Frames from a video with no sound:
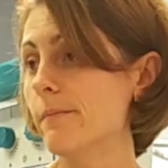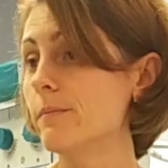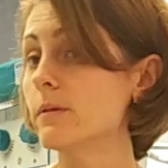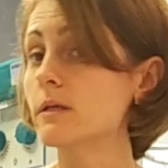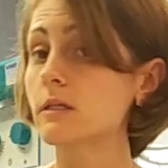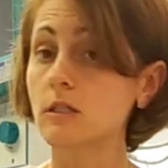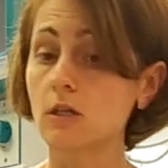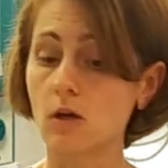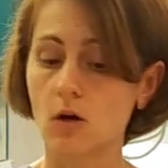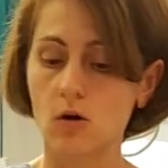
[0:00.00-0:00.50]

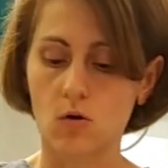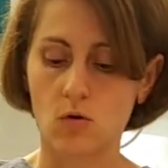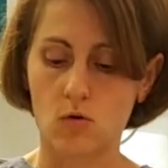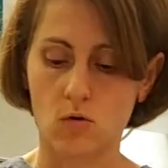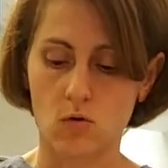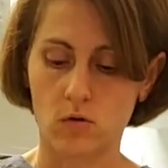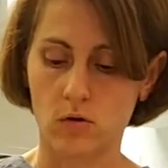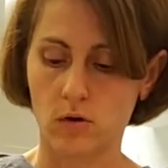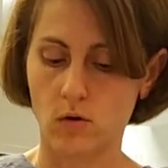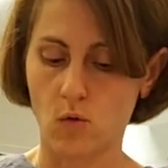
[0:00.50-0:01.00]

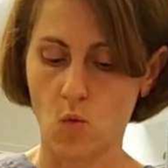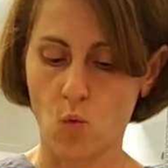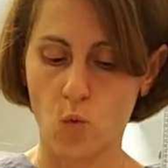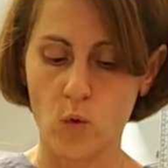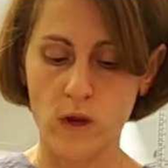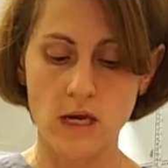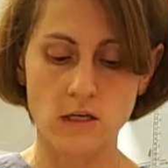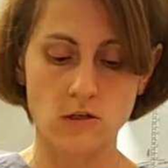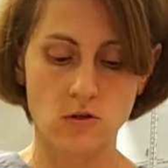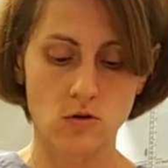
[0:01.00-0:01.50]
So
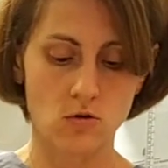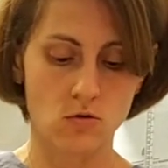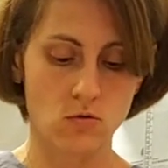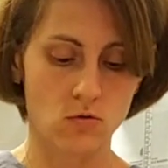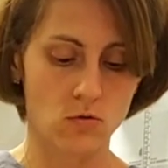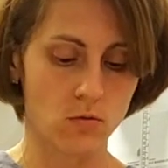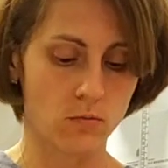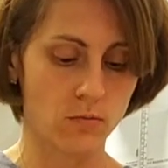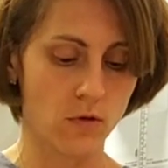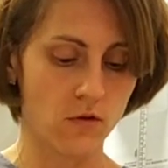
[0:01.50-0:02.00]

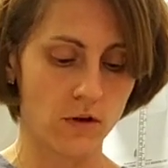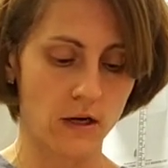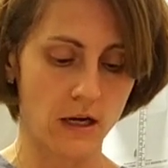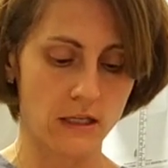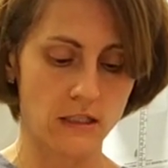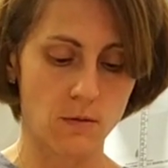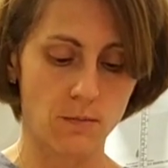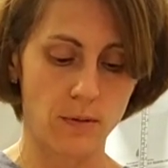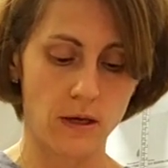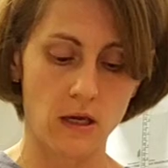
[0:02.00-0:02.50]
moving on
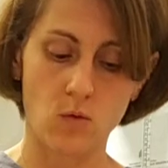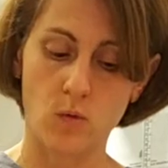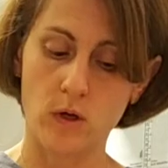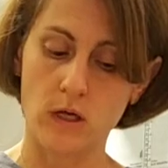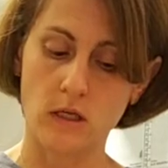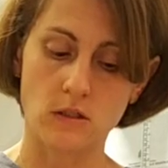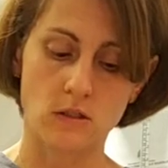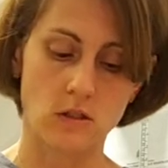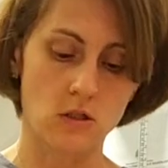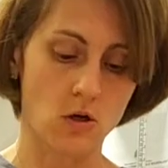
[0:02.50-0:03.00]
to B, we
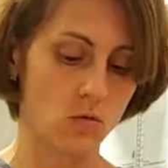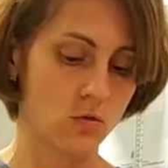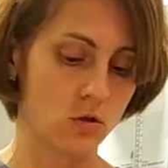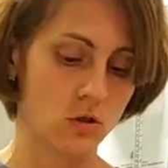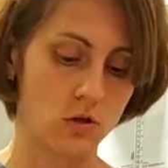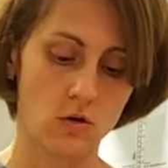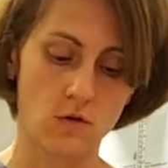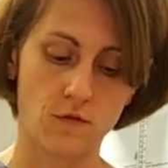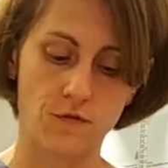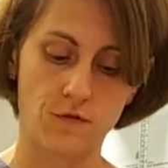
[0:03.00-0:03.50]
don't
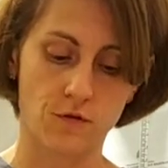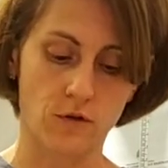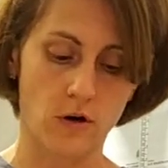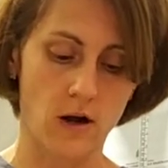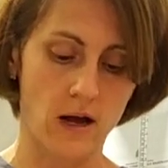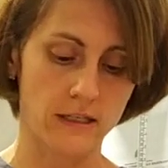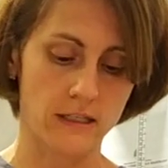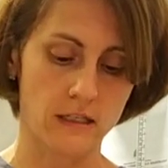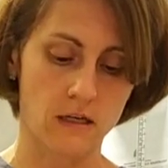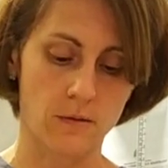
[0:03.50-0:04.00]
do
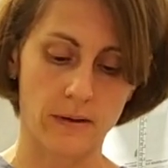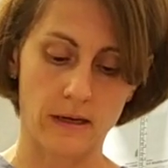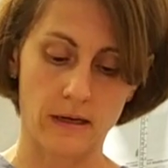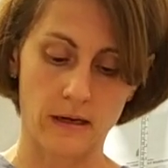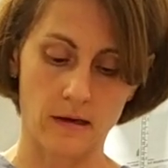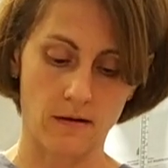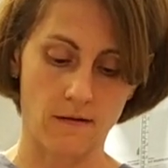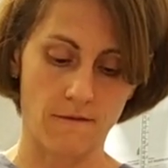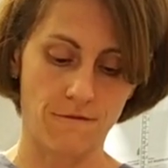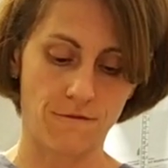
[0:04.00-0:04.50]

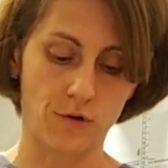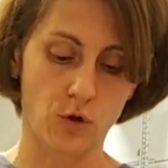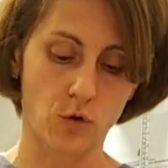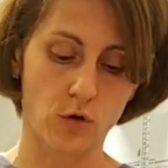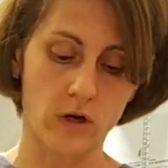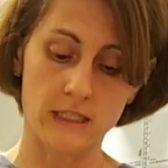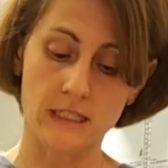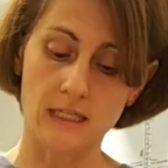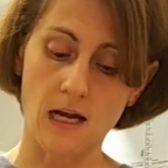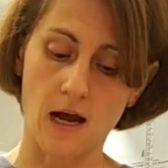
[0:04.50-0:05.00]

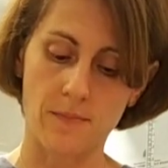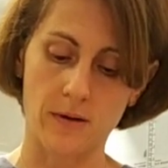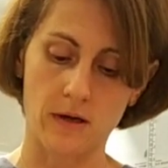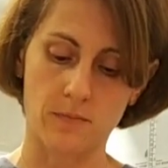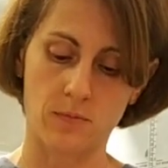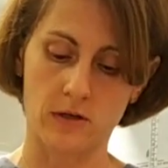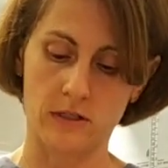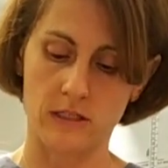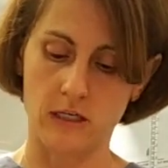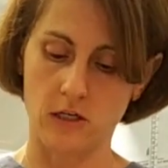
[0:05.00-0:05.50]
fluoroscopic
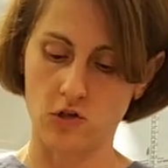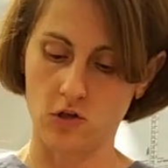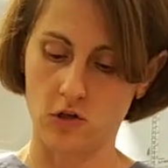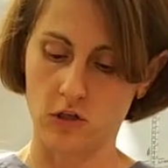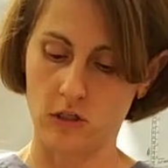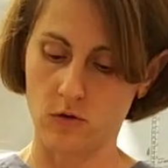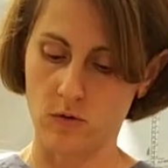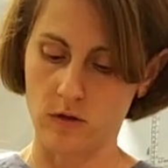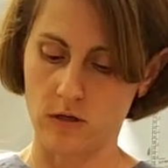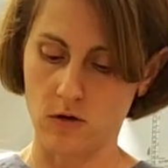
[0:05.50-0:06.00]
procedures,
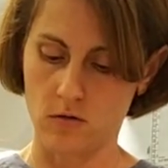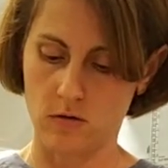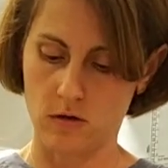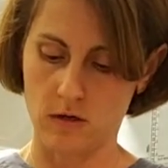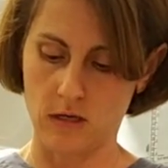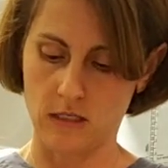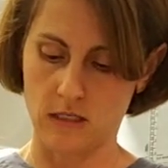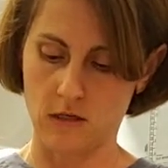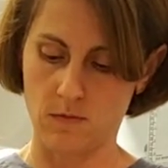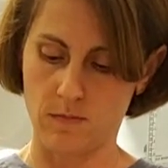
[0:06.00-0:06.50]
so we don't
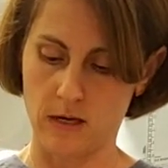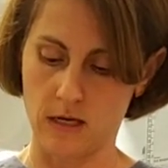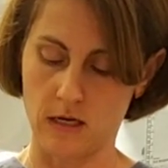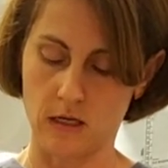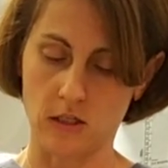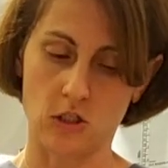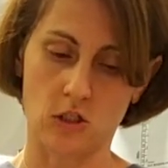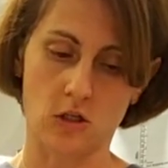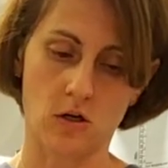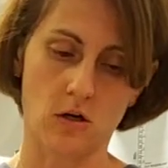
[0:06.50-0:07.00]
need to be
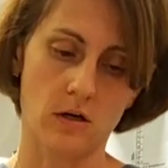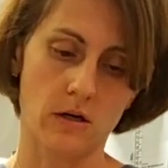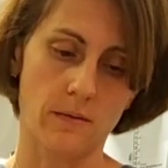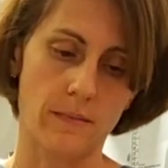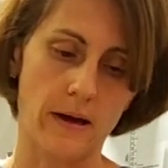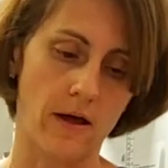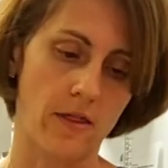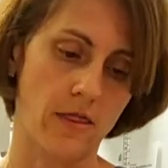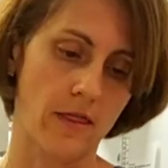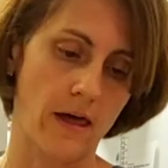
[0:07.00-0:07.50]
concerned
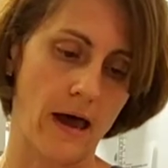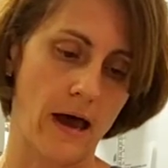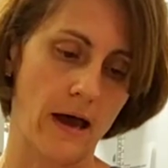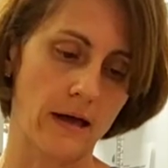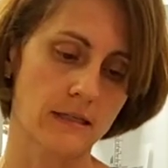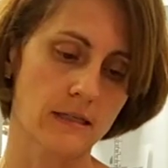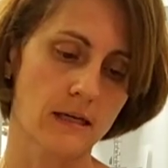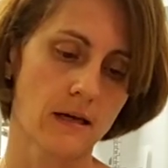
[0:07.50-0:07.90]
about that.